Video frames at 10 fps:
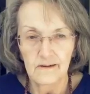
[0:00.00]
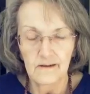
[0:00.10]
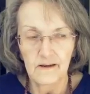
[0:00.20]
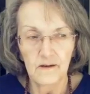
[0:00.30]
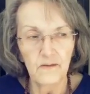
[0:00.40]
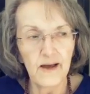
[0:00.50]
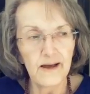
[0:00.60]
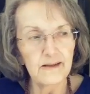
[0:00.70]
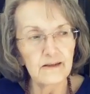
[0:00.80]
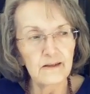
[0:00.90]
Now
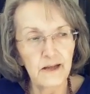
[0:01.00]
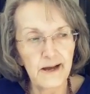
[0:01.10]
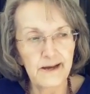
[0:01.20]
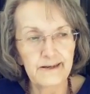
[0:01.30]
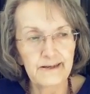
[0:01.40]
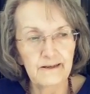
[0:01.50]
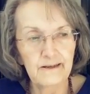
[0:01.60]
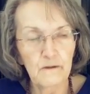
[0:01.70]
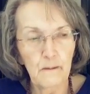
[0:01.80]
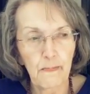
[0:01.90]
that
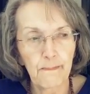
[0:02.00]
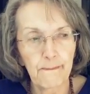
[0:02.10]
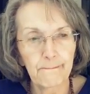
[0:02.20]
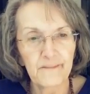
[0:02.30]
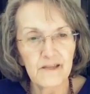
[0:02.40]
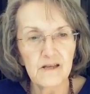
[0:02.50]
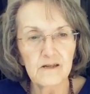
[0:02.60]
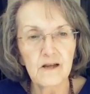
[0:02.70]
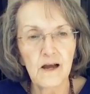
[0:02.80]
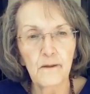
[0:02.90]
line
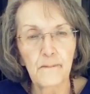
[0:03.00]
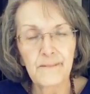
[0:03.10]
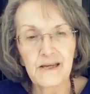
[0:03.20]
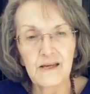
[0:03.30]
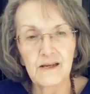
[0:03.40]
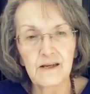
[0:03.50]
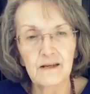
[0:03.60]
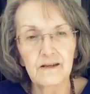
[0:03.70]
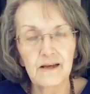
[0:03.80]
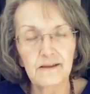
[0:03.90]
does not
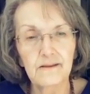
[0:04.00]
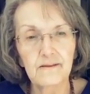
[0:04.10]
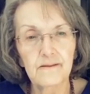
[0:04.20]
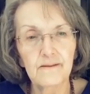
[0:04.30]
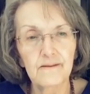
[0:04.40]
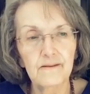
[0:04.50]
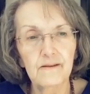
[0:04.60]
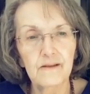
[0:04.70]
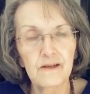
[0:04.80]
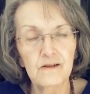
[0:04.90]
mean that
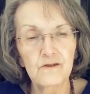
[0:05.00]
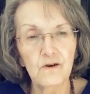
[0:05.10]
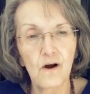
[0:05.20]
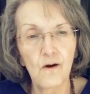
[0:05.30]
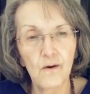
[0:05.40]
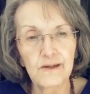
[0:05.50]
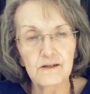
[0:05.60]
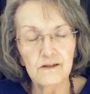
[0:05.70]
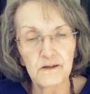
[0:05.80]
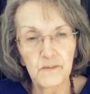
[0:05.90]
things are
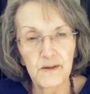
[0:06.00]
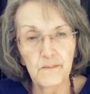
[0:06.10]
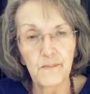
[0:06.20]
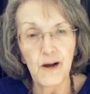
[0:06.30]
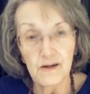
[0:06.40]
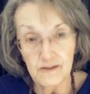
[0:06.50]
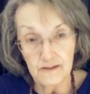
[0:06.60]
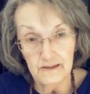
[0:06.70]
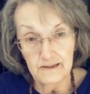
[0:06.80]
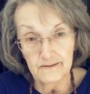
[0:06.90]
always going to be
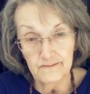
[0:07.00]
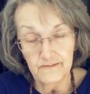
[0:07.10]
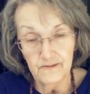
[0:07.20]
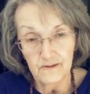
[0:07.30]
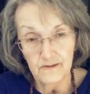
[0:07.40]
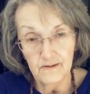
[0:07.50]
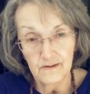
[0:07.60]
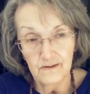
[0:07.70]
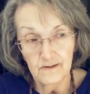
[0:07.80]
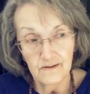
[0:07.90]
positive.
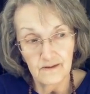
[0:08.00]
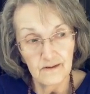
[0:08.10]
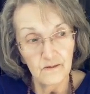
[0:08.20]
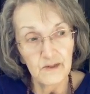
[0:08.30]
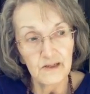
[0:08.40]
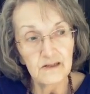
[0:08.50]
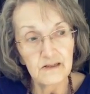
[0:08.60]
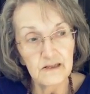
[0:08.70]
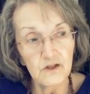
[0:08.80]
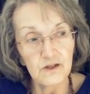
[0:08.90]
When
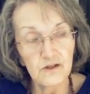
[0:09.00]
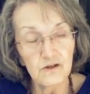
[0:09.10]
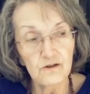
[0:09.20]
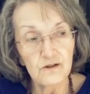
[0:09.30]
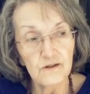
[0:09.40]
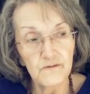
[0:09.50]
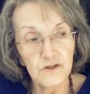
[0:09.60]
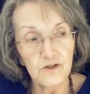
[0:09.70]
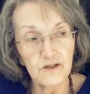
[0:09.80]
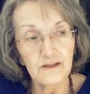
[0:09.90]
conditions are
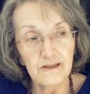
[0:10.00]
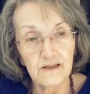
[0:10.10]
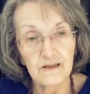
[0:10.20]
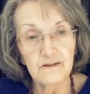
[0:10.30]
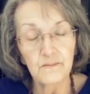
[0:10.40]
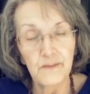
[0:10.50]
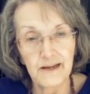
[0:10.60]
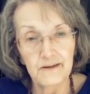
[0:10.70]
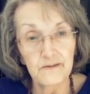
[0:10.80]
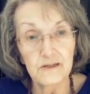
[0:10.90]
sufficient, things
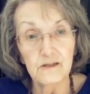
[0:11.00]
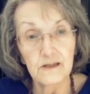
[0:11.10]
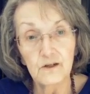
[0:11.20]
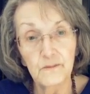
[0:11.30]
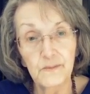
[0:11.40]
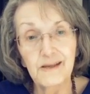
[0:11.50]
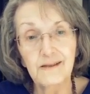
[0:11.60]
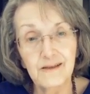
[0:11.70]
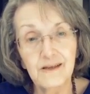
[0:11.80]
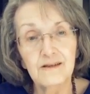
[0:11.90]
manifest. It could be
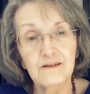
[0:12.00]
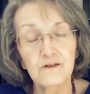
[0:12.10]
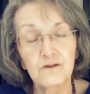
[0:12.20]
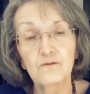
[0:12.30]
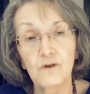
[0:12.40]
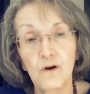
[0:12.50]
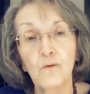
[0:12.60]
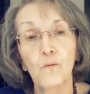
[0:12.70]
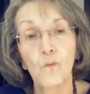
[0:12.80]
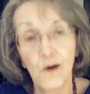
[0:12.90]
things you
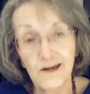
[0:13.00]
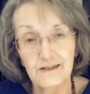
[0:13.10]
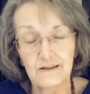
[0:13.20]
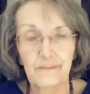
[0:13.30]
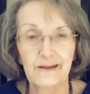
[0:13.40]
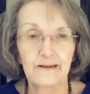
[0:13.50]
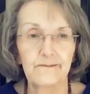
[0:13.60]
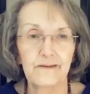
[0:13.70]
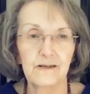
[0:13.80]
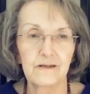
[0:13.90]
don't want to
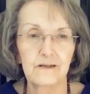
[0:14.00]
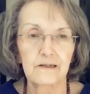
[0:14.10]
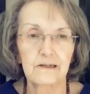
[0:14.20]
manifest